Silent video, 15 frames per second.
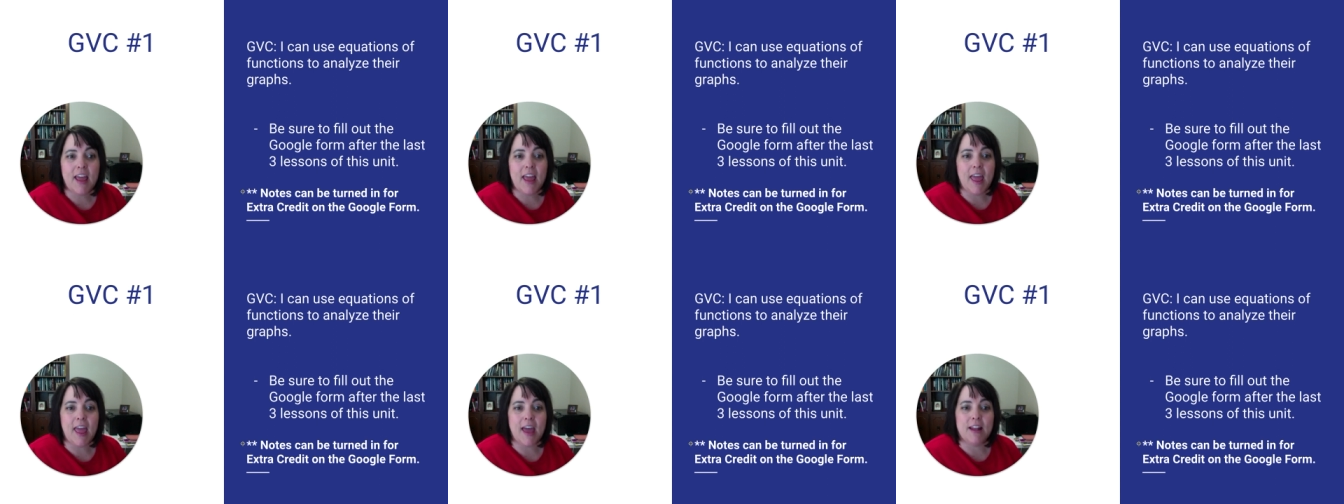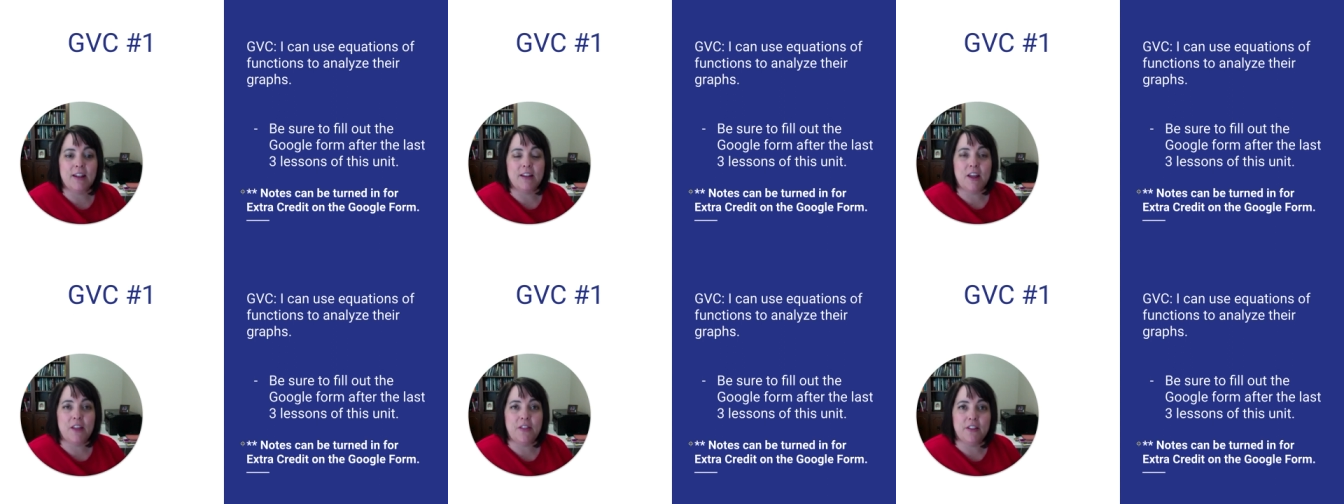And
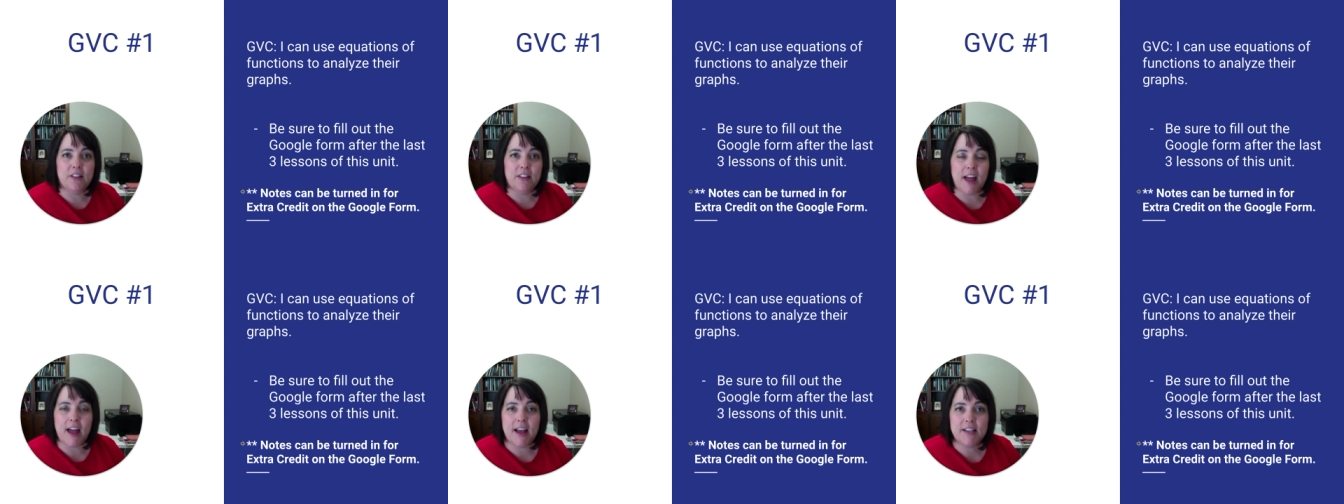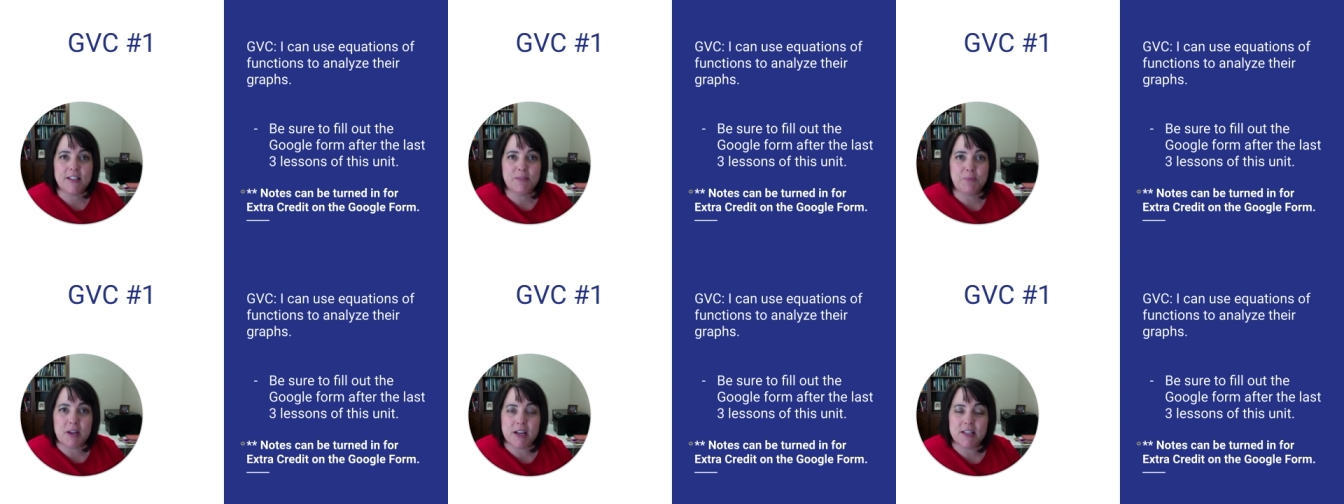at the last,
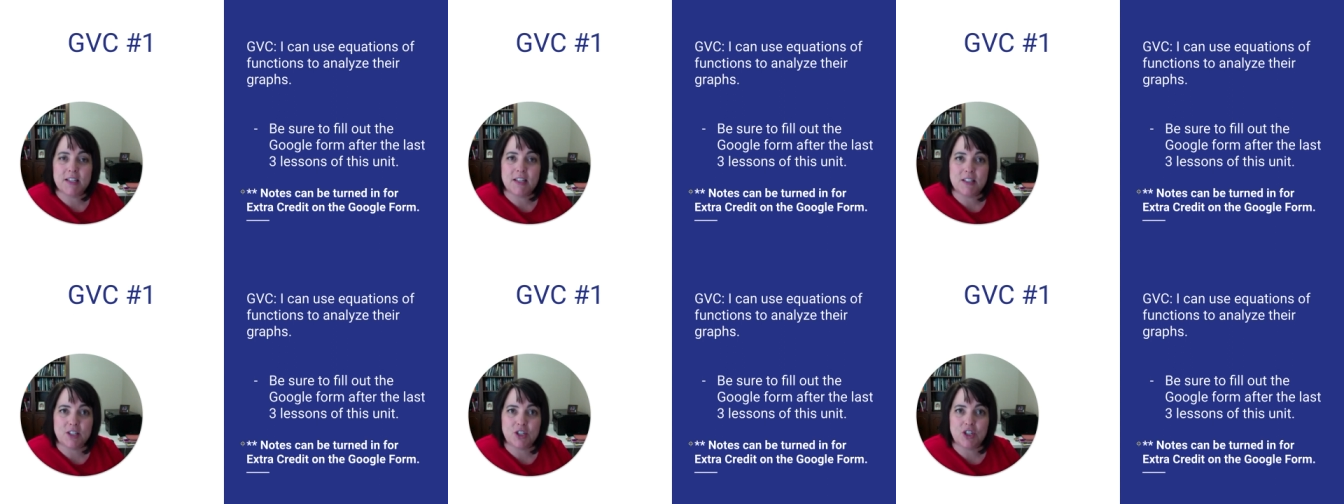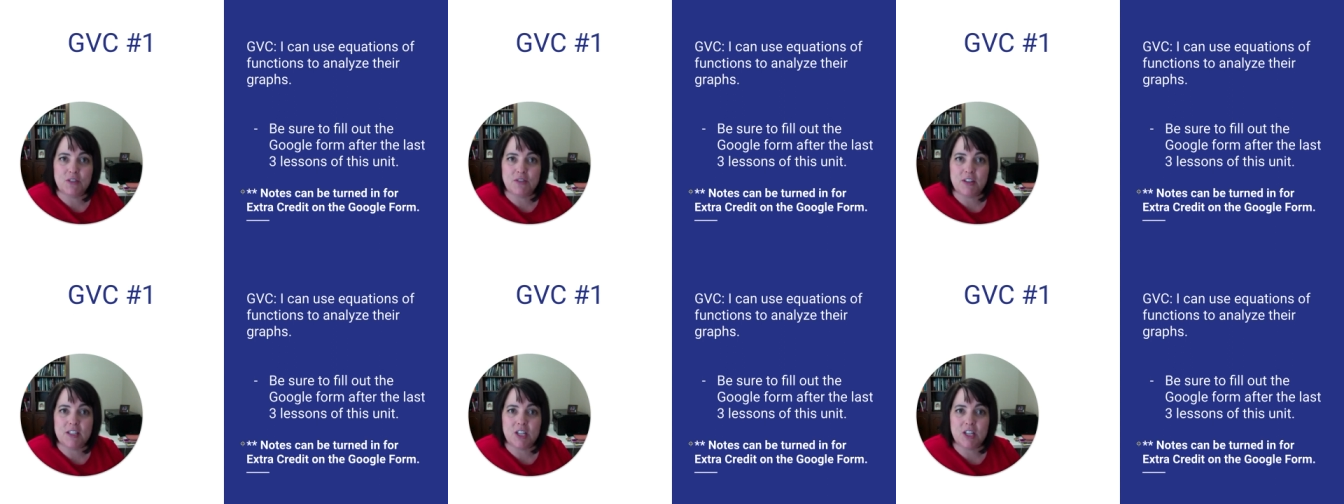because it is a
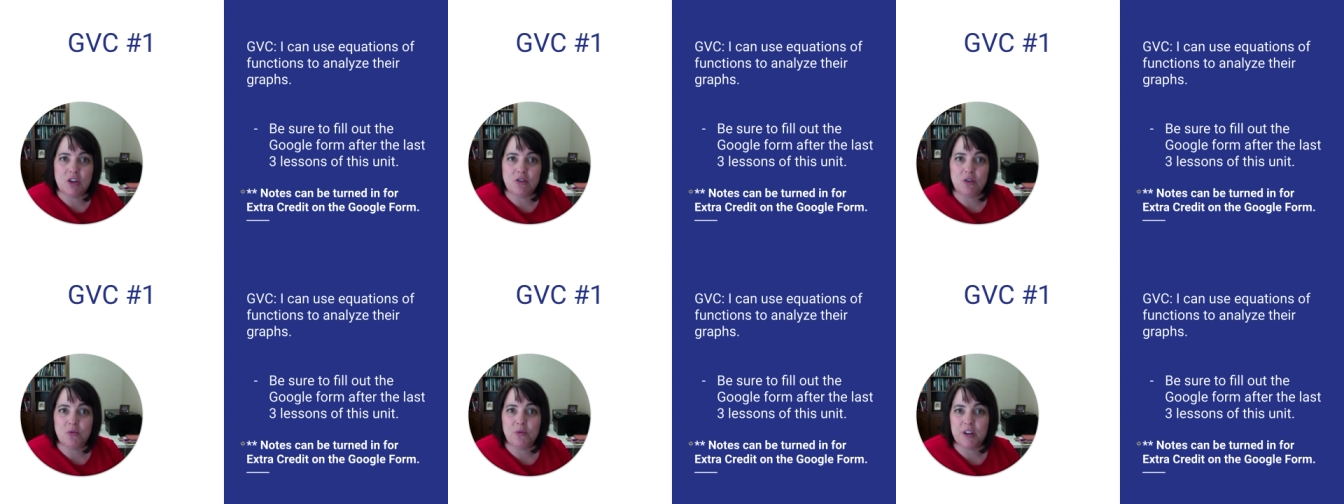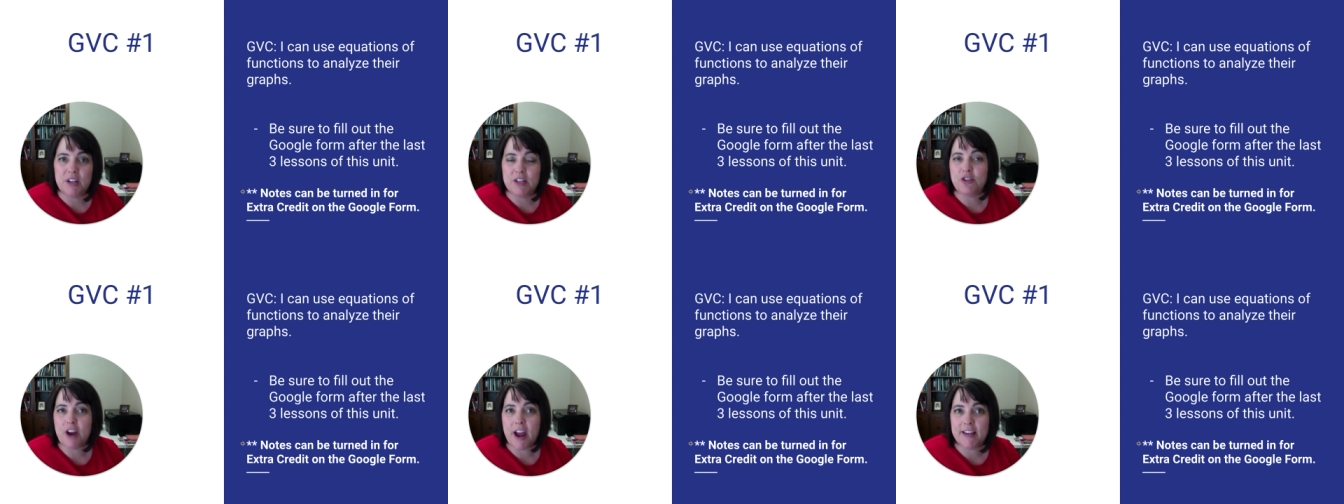GVC unit, we're going to
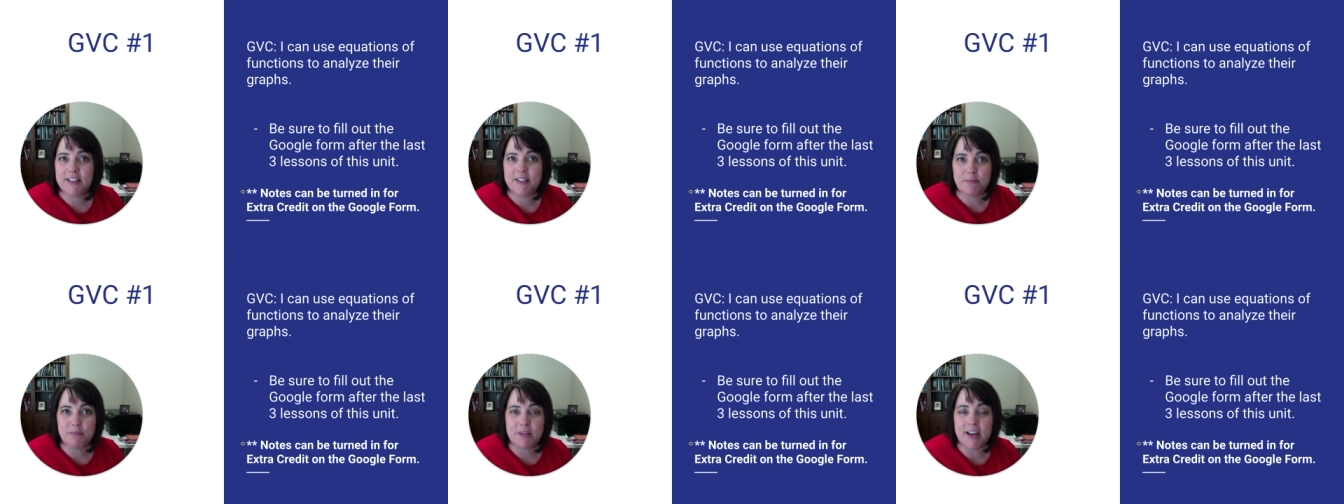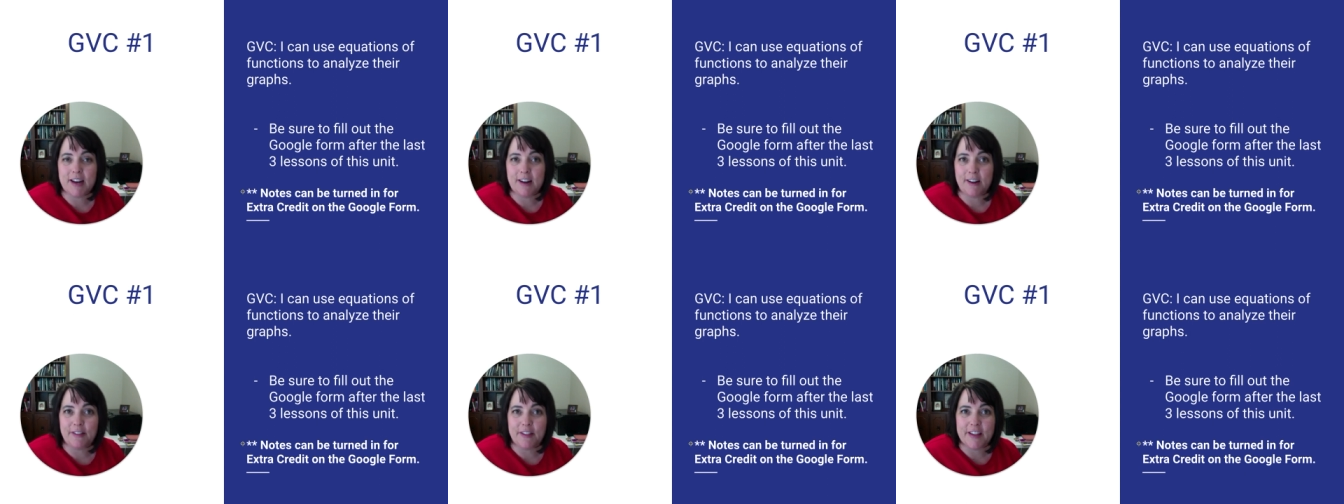track some data
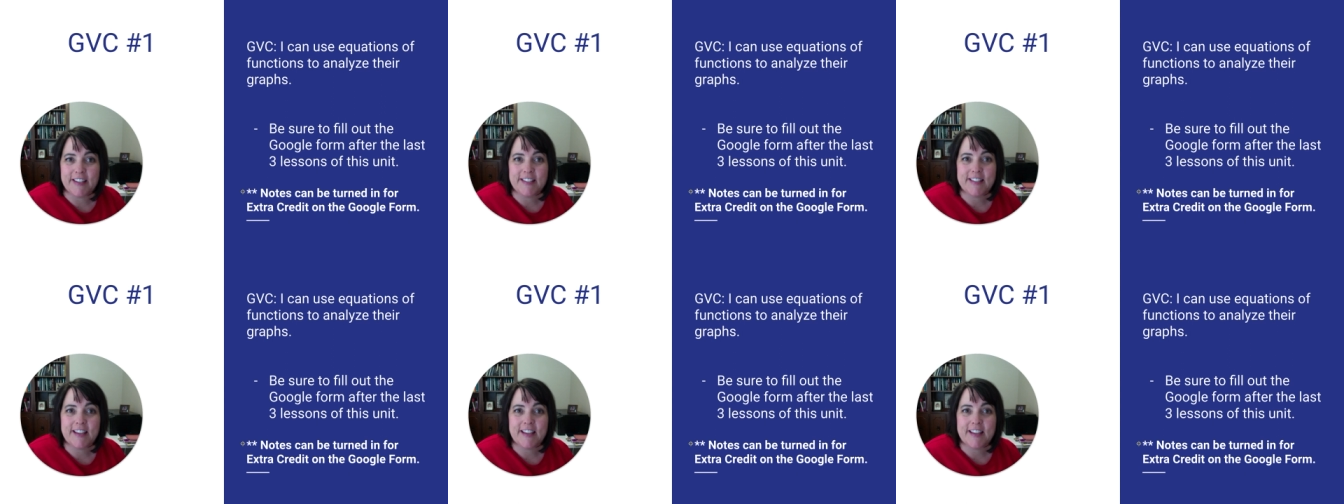on this.